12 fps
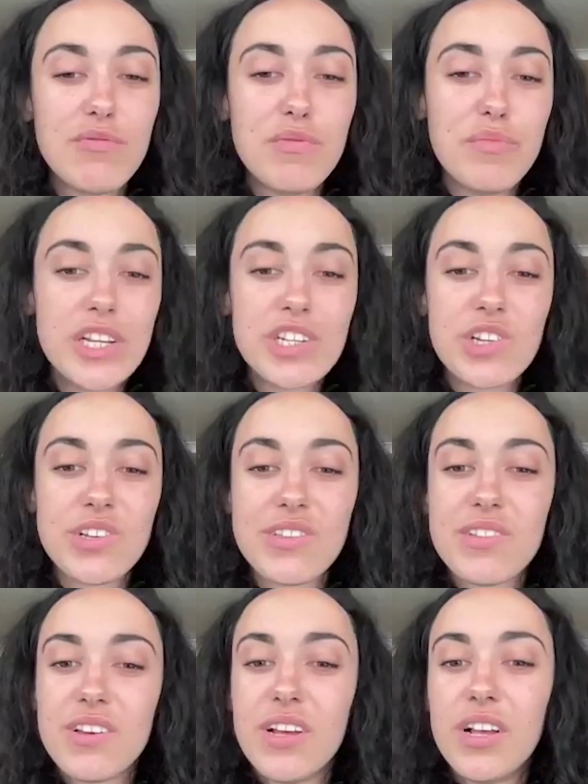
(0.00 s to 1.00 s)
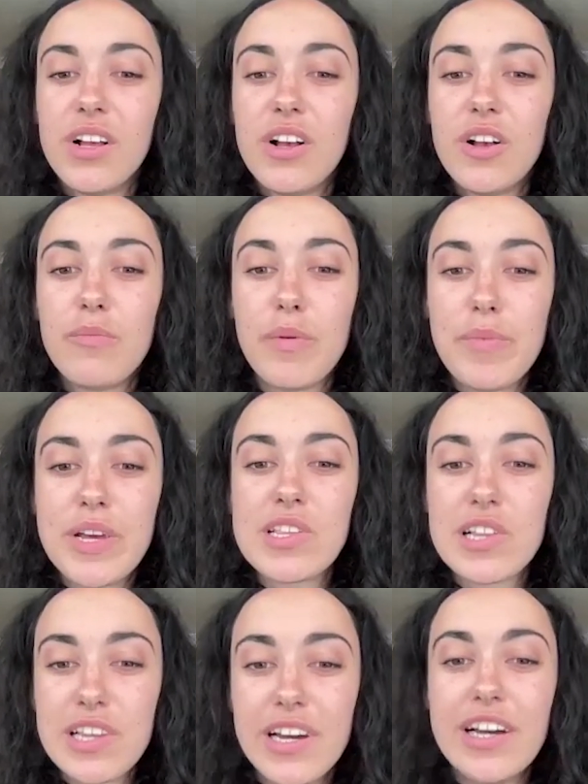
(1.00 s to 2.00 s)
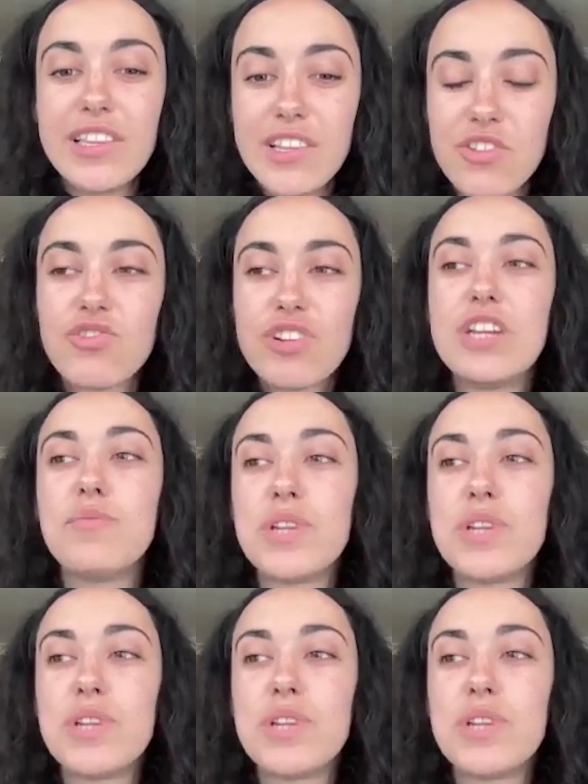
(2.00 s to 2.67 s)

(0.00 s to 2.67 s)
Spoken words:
him in pictures. But basically, I had this dream,